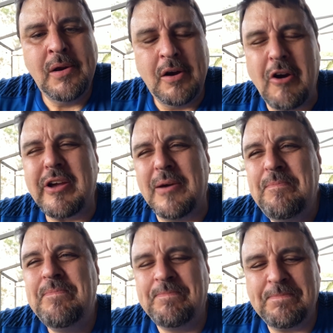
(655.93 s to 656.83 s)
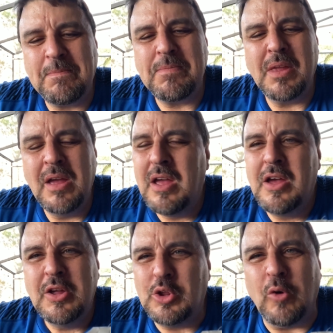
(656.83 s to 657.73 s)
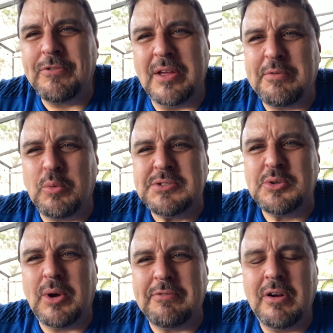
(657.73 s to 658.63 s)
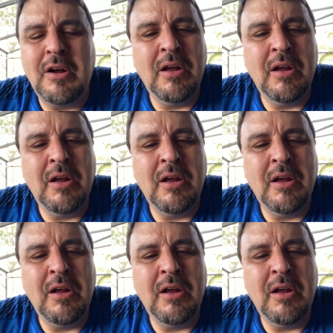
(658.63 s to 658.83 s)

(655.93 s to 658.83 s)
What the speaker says: Okay, no flavor whatsoever.